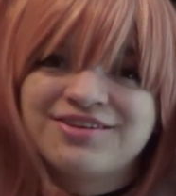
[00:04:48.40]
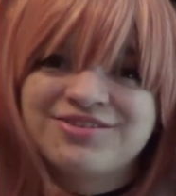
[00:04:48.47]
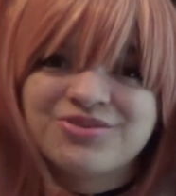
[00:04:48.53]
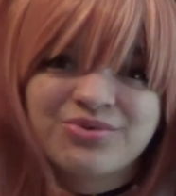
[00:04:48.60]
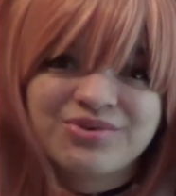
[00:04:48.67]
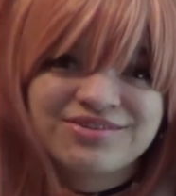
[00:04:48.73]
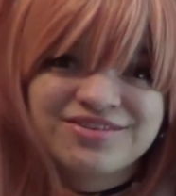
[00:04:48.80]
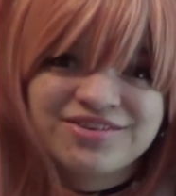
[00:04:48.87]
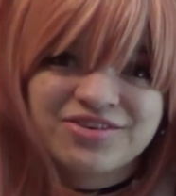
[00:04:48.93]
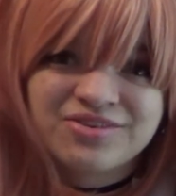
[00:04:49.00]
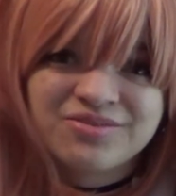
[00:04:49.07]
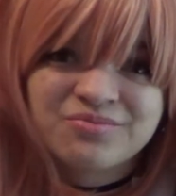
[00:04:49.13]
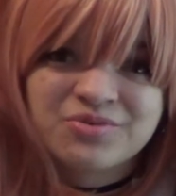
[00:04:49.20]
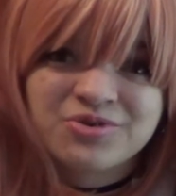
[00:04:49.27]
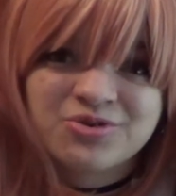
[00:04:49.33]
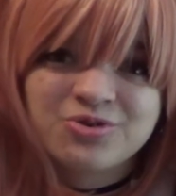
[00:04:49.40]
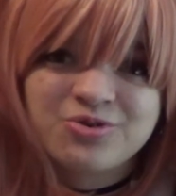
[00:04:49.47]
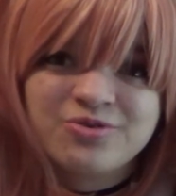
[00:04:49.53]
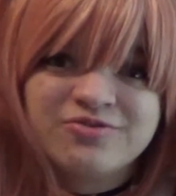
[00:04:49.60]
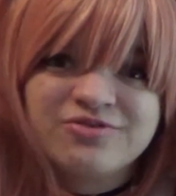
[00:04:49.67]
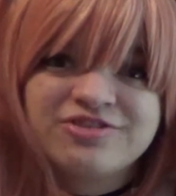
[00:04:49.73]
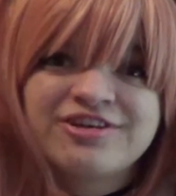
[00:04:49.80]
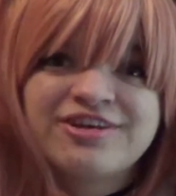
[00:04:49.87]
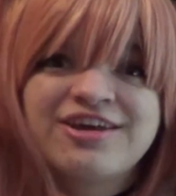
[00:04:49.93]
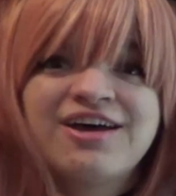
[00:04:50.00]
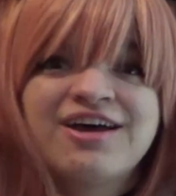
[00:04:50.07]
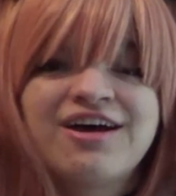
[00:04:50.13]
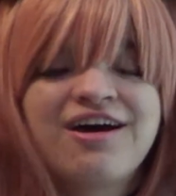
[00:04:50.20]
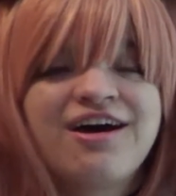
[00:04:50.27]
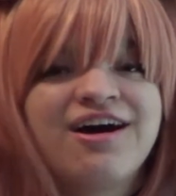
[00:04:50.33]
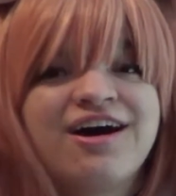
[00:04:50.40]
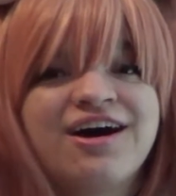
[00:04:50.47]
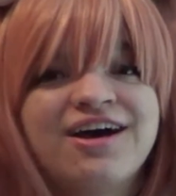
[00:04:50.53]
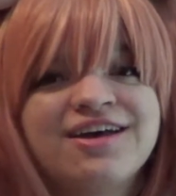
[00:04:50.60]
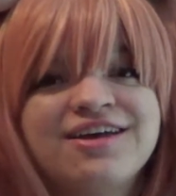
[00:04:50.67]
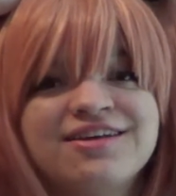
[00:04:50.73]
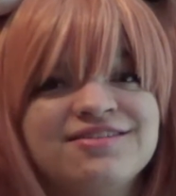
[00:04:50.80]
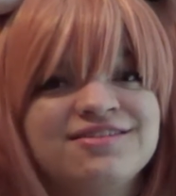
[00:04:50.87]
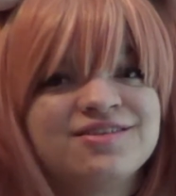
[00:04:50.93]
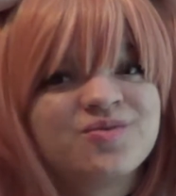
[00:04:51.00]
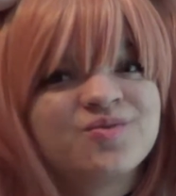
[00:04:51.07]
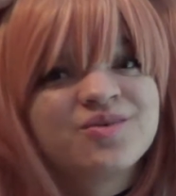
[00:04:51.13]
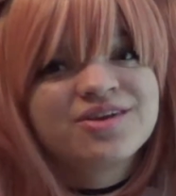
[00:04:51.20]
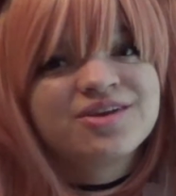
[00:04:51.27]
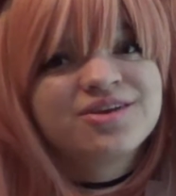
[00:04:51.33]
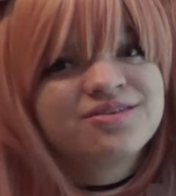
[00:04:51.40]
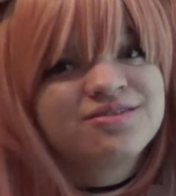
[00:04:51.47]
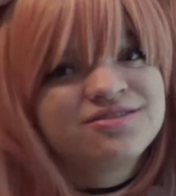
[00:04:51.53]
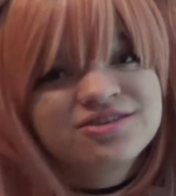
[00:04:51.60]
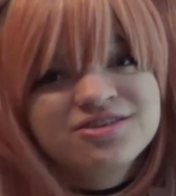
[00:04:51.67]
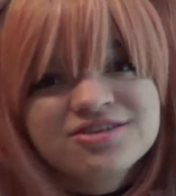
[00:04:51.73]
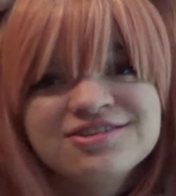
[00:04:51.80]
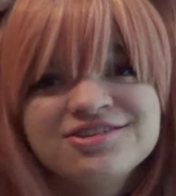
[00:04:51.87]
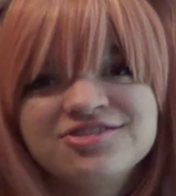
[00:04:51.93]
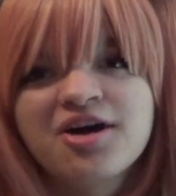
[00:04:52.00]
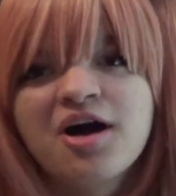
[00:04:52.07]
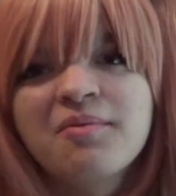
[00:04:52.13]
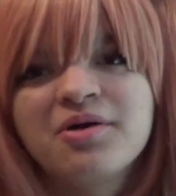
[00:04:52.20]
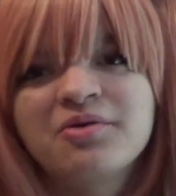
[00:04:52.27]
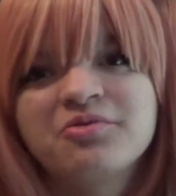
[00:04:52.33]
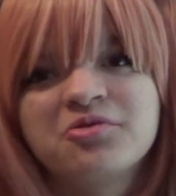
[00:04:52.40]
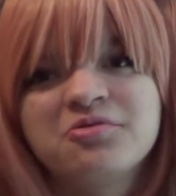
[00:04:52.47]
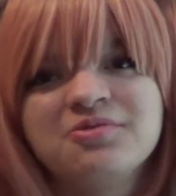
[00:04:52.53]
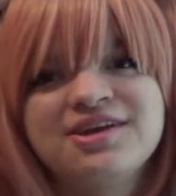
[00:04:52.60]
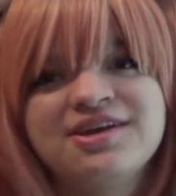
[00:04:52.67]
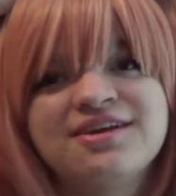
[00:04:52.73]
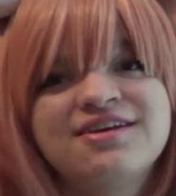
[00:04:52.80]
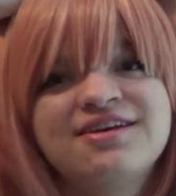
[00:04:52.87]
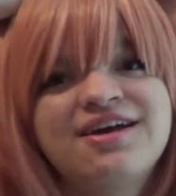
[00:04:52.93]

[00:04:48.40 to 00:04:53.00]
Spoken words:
sewing skills improved, I did a really good job on Ruby,